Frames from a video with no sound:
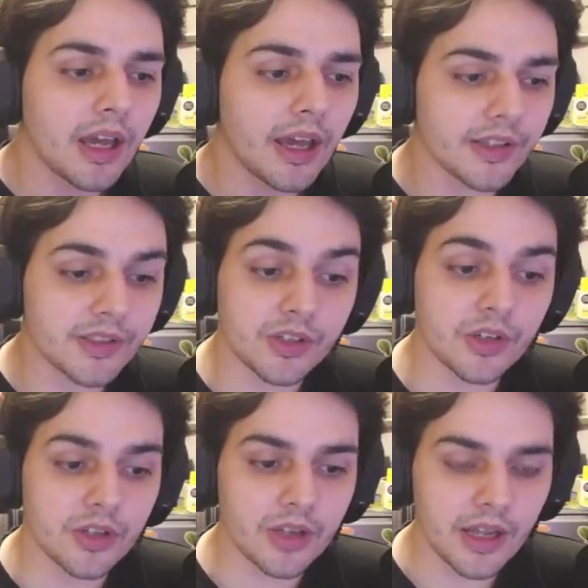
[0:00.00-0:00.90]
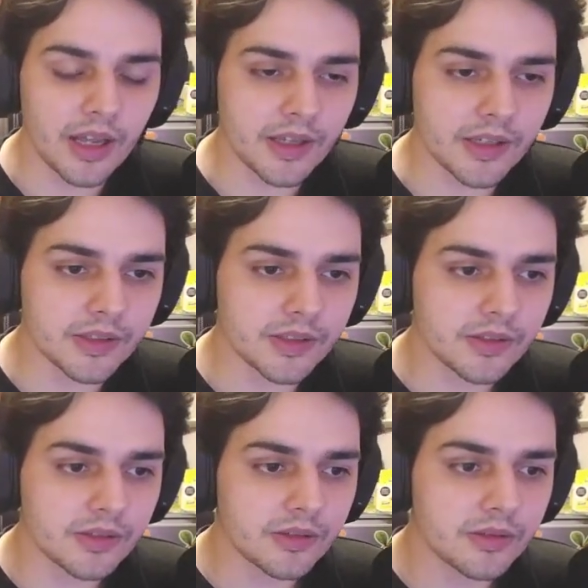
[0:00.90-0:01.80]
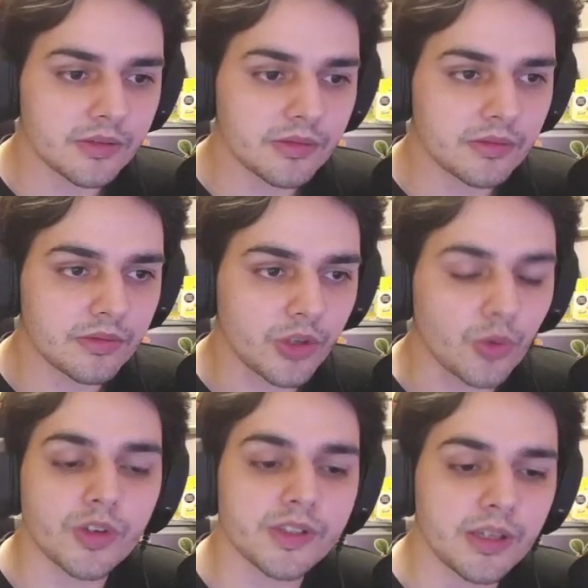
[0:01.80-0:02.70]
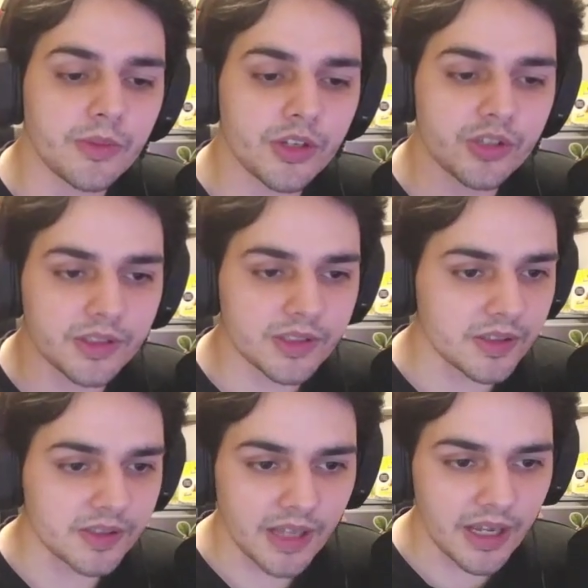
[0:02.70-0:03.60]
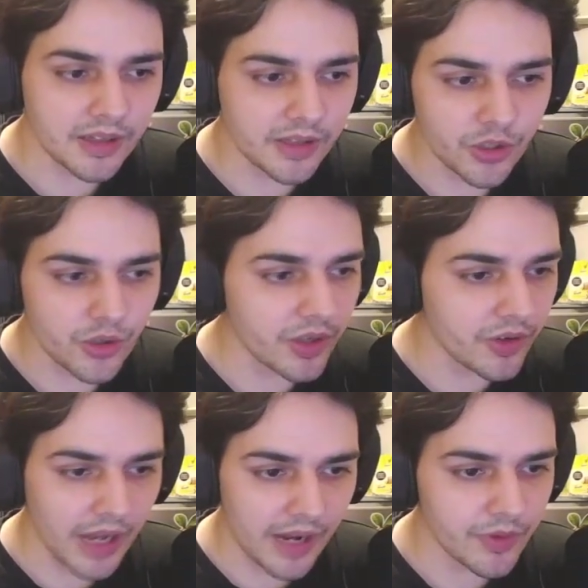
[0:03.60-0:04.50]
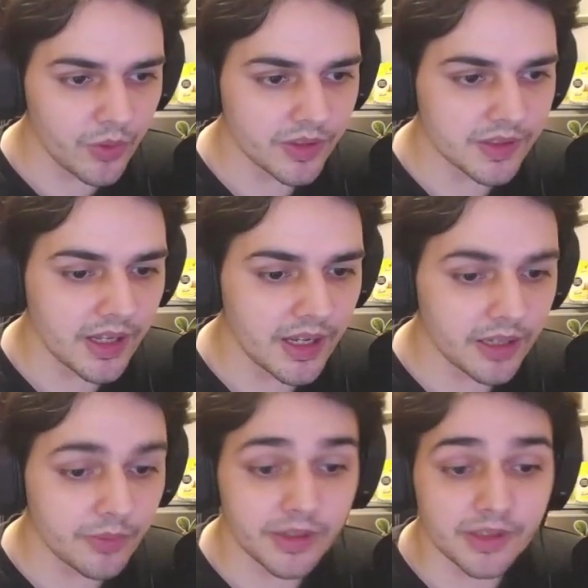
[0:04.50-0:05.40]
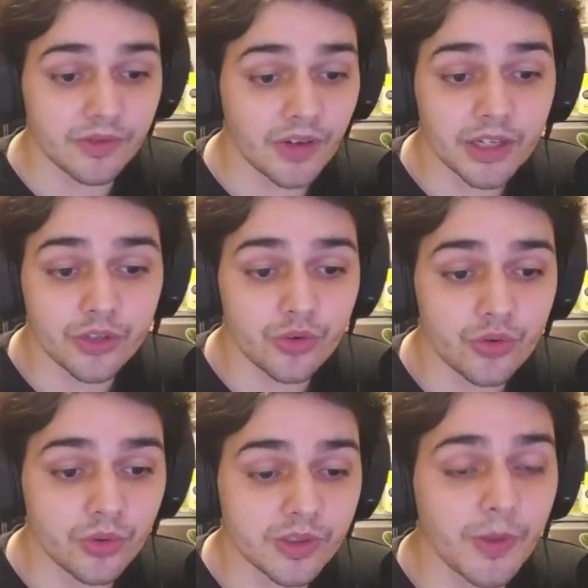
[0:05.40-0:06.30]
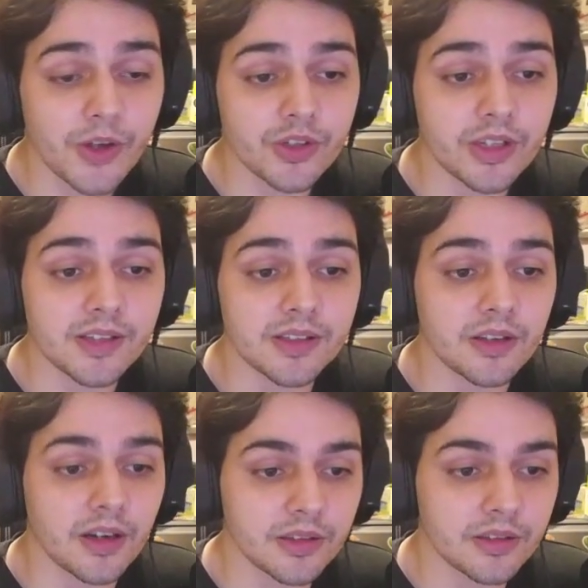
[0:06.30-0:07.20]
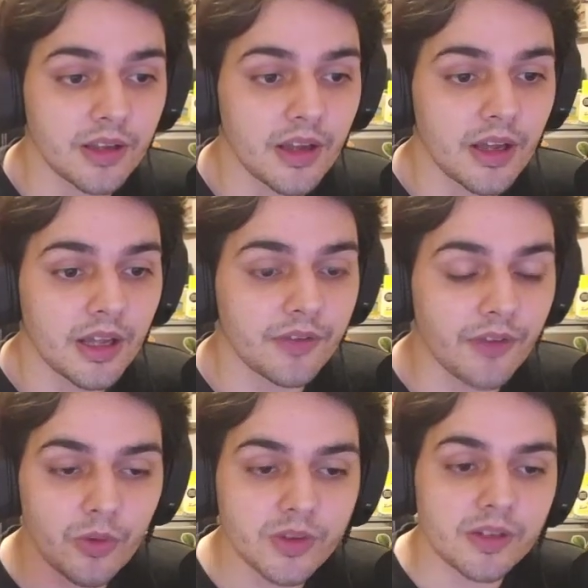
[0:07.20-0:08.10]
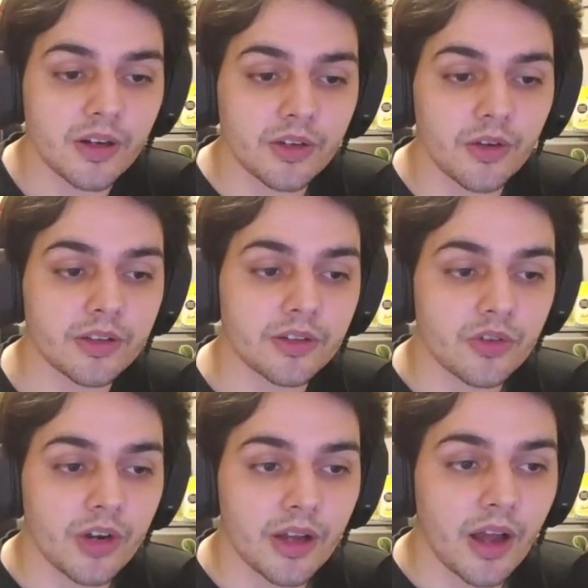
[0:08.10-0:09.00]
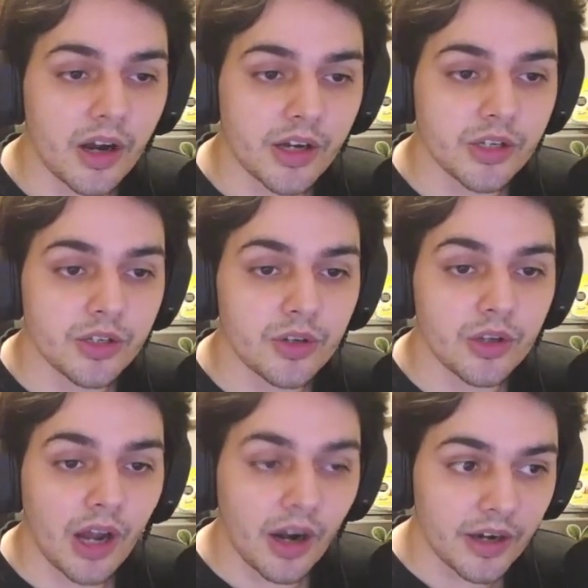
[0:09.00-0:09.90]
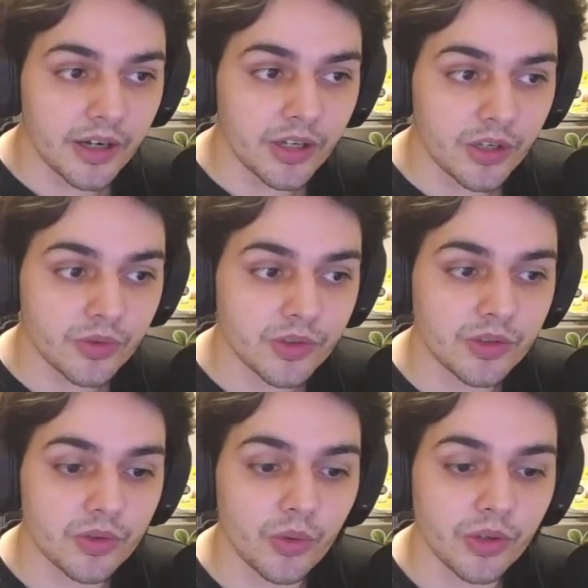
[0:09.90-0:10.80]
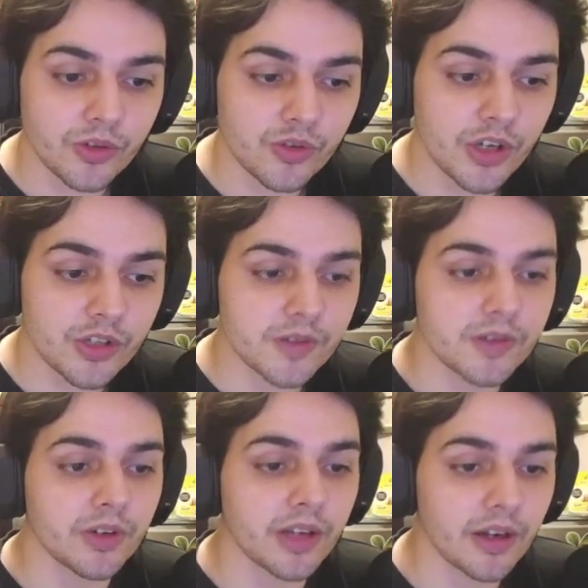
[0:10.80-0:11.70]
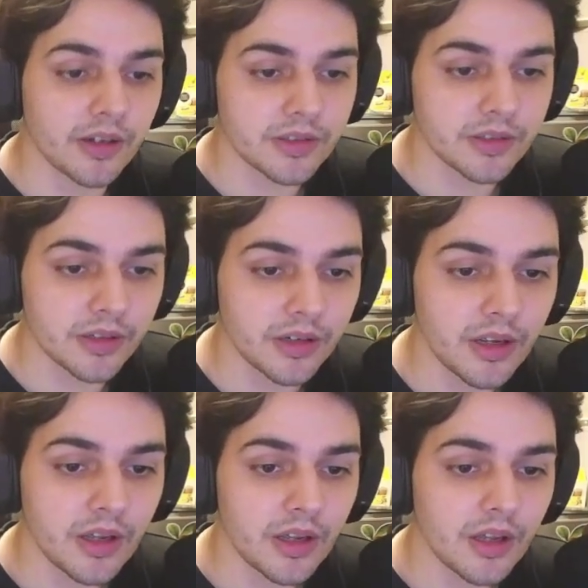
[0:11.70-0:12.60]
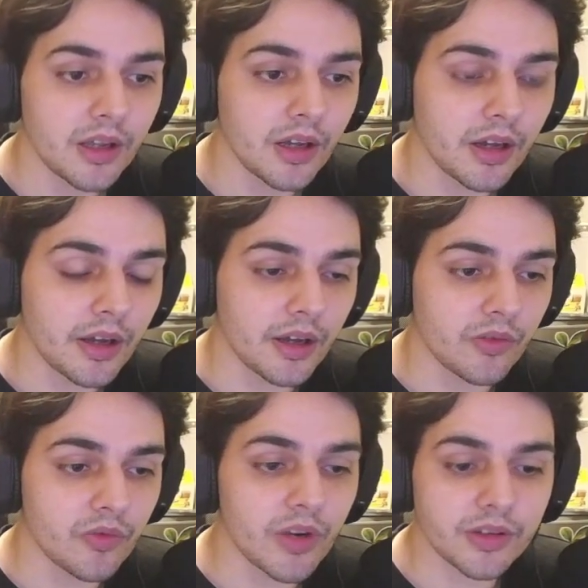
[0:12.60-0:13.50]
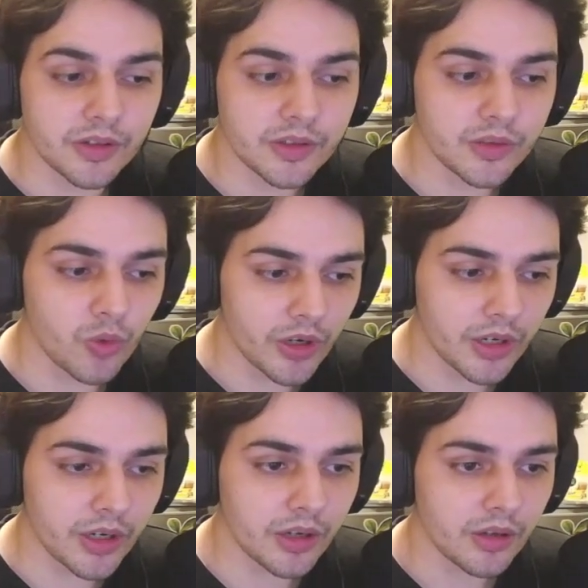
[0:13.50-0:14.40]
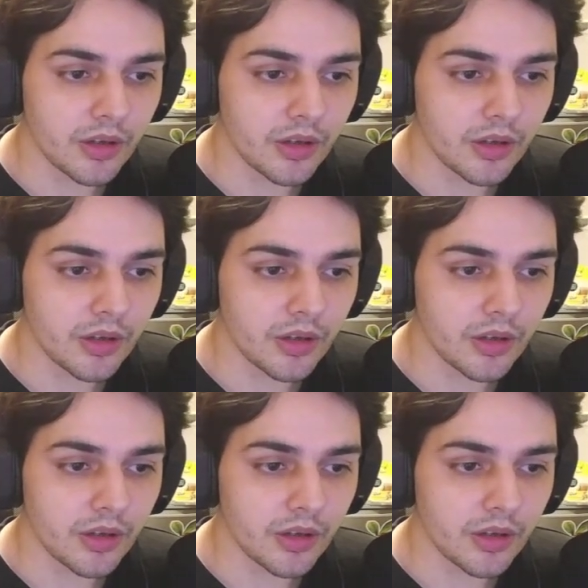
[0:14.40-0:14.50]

as good as your worst image. It's a saying that you hear everyone saying it, but it's very true, especially as an art. If I was an art director trying to hire you to do illustrations or character rendered work,